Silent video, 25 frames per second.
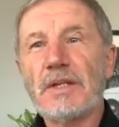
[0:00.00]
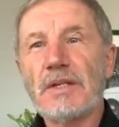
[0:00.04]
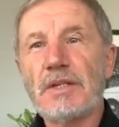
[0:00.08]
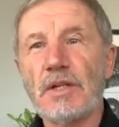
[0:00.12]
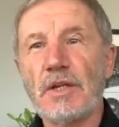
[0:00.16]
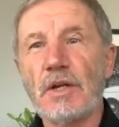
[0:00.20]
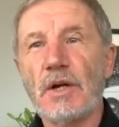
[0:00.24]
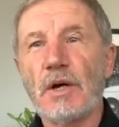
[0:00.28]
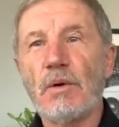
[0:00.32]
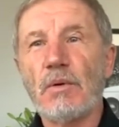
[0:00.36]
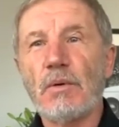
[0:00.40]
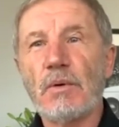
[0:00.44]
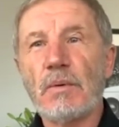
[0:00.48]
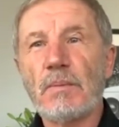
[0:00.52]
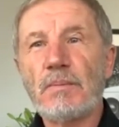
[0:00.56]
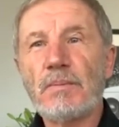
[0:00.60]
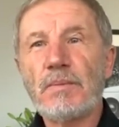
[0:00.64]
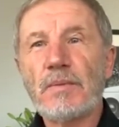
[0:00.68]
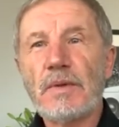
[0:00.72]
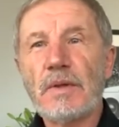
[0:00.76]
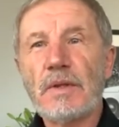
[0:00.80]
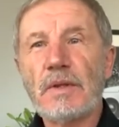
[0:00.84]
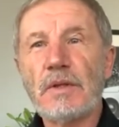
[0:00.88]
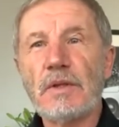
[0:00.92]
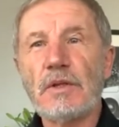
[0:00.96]
You know,
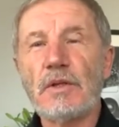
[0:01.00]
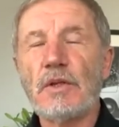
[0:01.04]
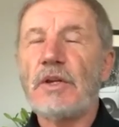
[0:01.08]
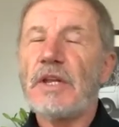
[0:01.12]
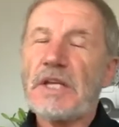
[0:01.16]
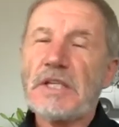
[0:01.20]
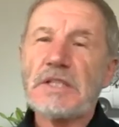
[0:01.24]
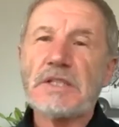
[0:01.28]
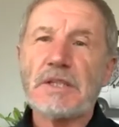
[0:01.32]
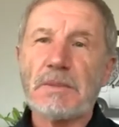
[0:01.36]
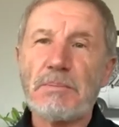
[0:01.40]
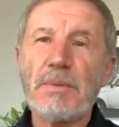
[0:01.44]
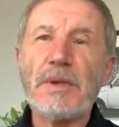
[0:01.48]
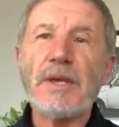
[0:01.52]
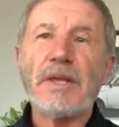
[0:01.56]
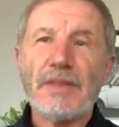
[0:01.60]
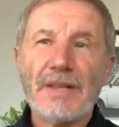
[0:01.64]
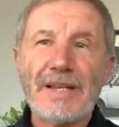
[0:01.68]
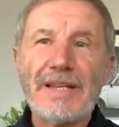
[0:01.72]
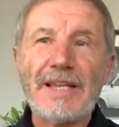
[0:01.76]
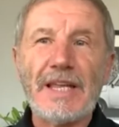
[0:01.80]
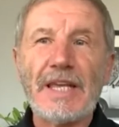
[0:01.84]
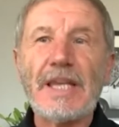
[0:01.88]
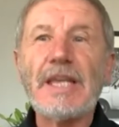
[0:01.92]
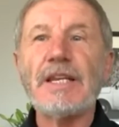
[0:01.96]
you need to be
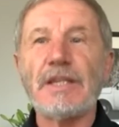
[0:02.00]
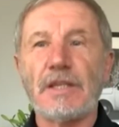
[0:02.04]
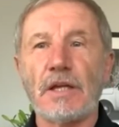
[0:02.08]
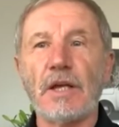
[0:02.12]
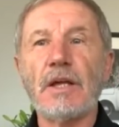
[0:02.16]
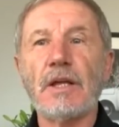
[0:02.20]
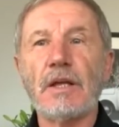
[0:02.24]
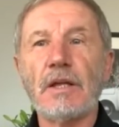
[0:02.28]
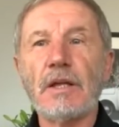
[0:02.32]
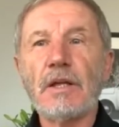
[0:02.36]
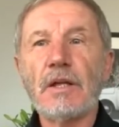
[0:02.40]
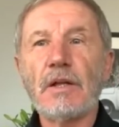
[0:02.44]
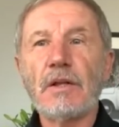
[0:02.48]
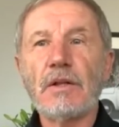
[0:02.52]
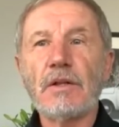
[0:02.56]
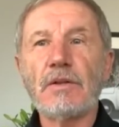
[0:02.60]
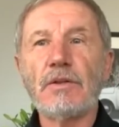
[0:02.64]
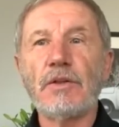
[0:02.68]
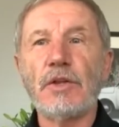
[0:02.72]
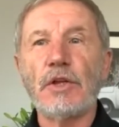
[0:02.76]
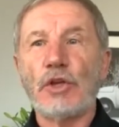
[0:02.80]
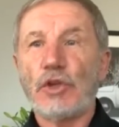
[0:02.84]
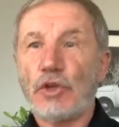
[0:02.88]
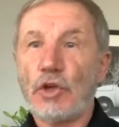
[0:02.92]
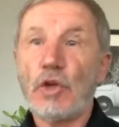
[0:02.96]
the leader
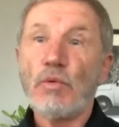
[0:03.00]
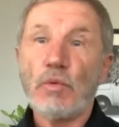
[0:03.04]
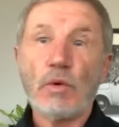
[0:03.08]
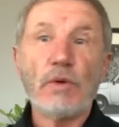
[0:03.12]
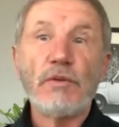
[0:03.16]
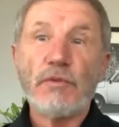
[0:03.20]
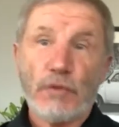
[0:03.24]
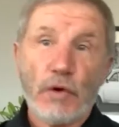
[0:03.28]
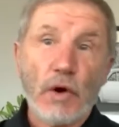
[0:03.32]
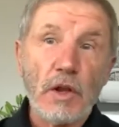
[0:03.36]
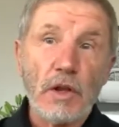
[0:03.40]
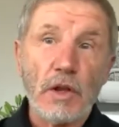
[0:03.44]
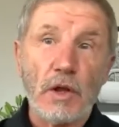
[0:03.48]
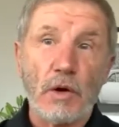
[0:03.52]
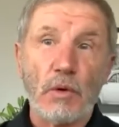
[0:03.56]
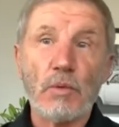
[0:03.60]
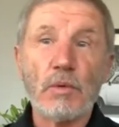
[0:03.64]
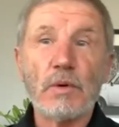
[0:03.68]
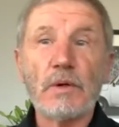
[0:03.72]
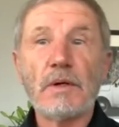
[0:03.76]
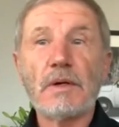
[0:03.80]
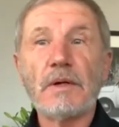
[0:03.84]
that you would follow.